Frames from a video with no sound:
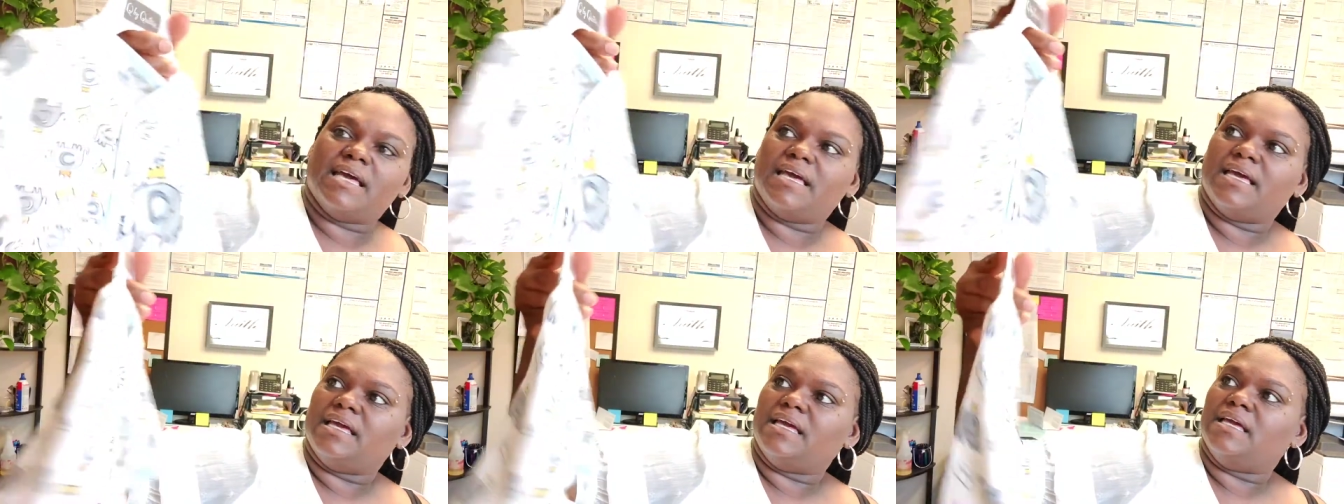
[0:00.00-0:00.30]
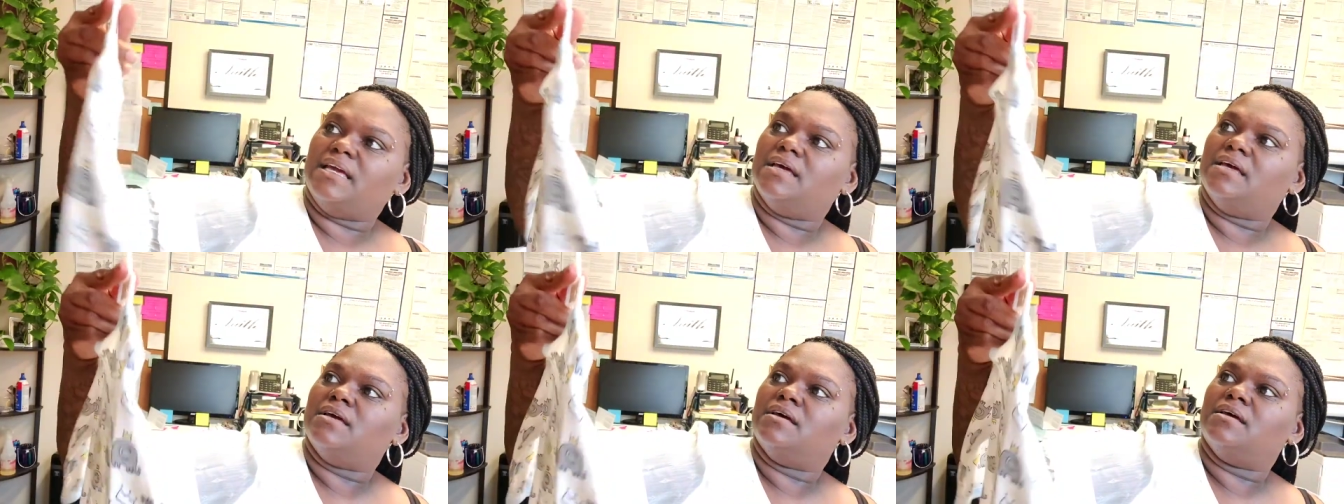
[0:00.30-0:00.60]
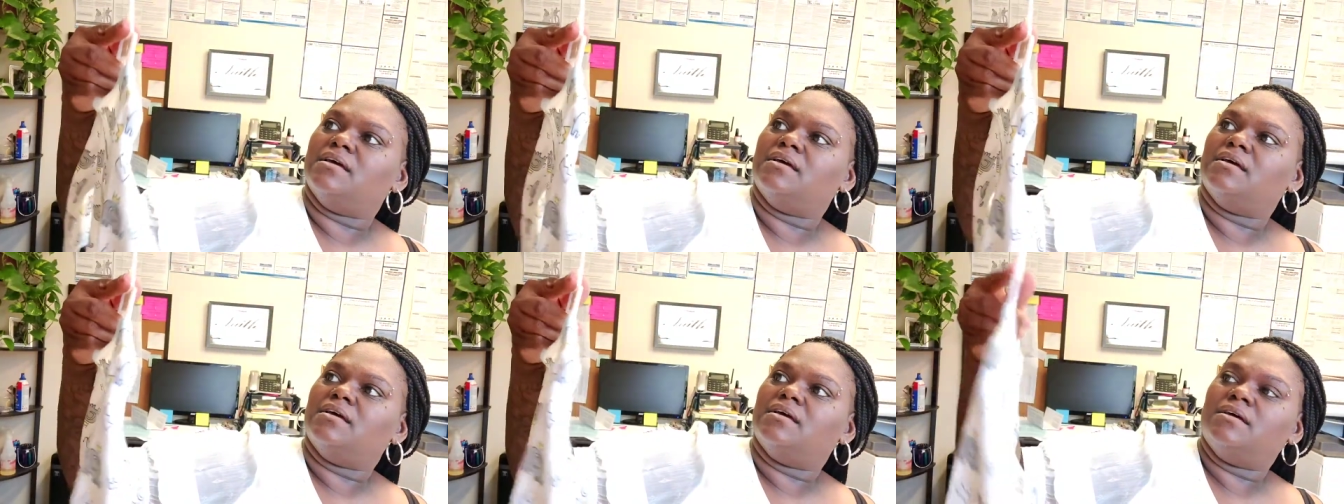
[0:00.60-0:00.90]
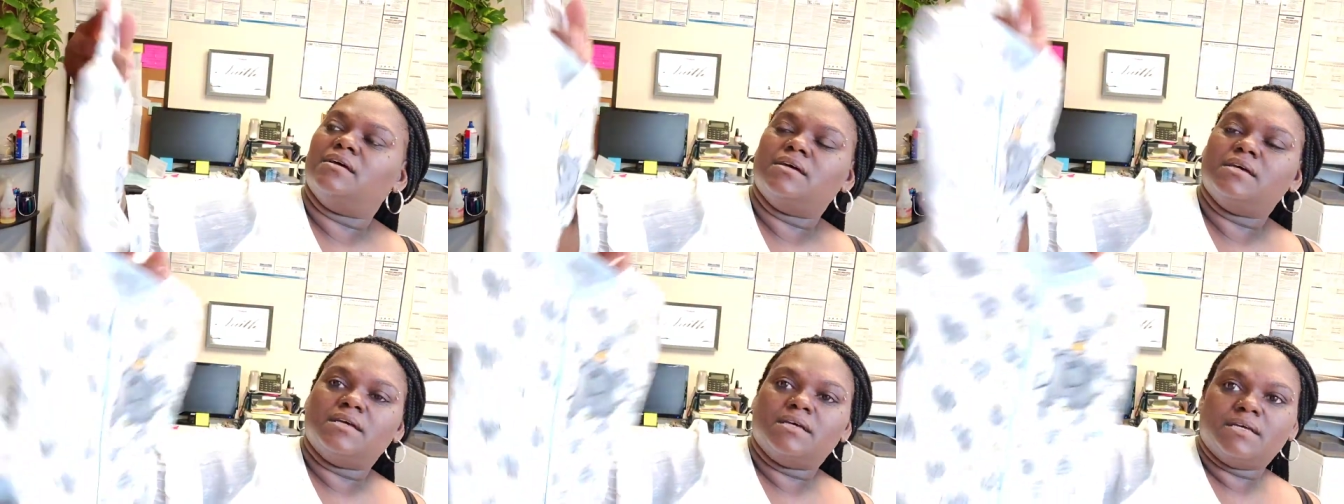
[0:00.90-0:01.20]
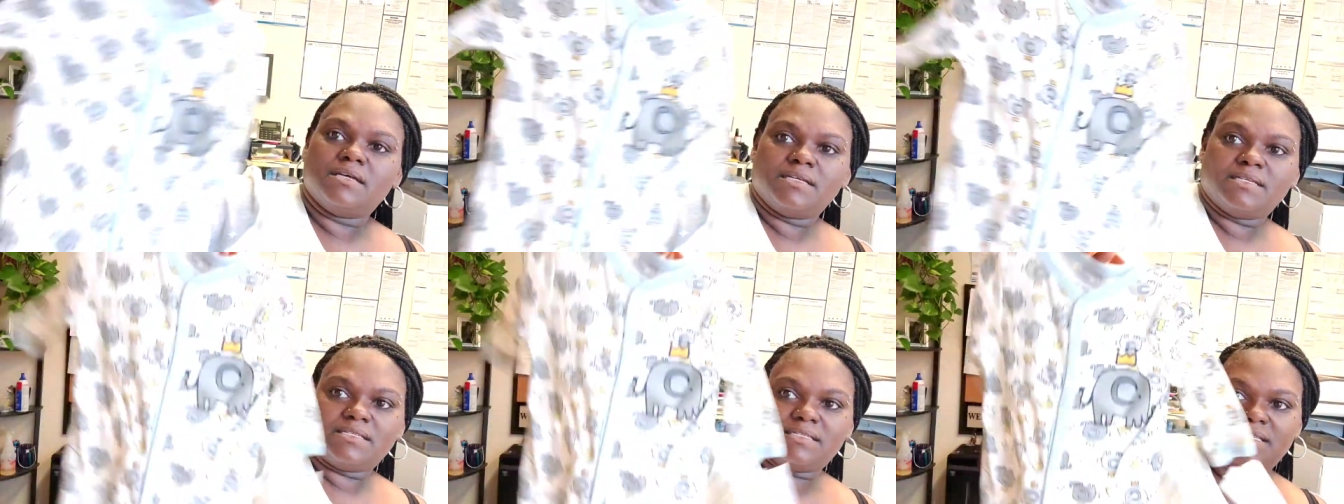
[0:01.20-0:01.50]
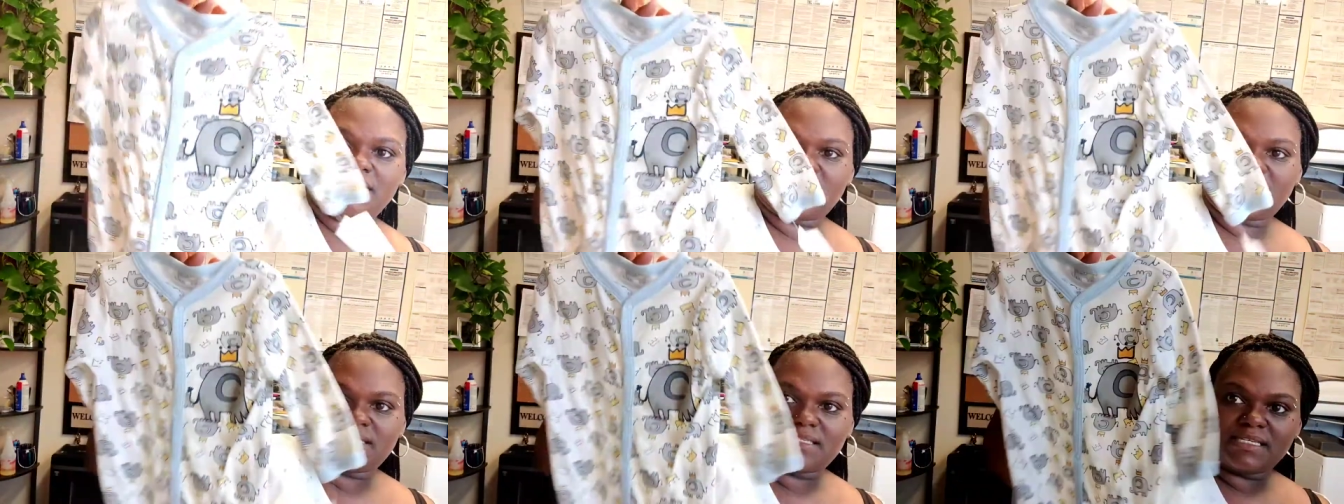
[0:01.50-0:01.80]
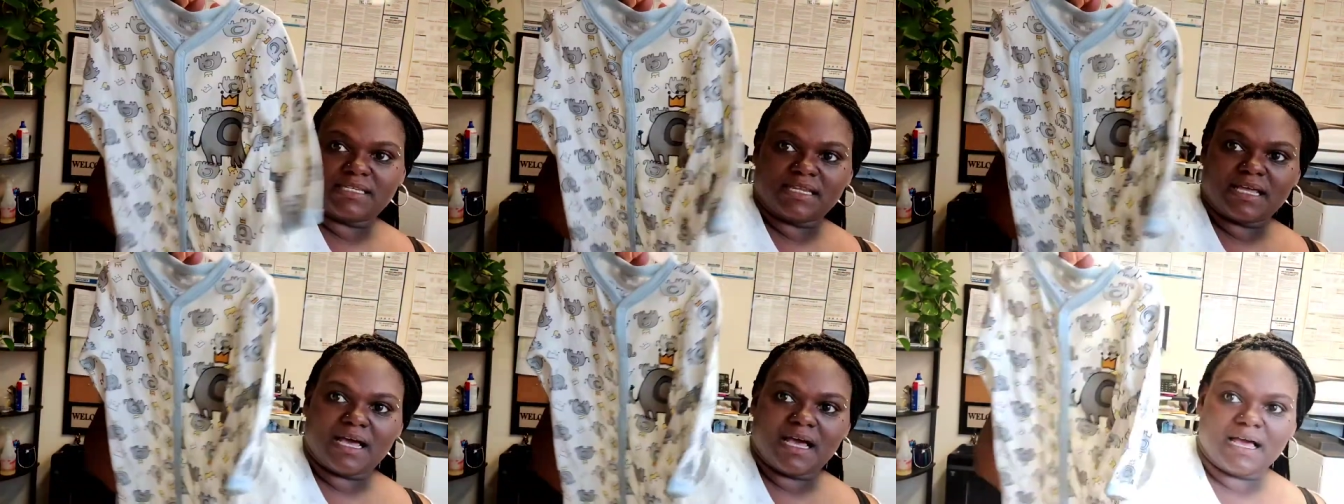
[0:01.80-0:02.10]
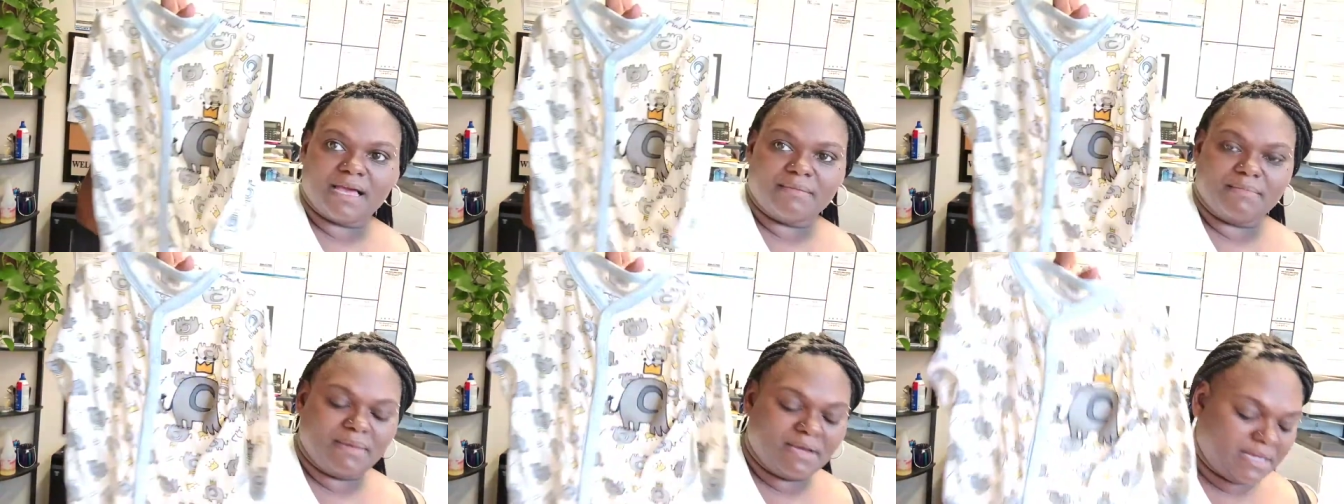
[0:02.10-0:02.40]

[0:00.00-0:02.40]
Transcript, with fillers: a six to nine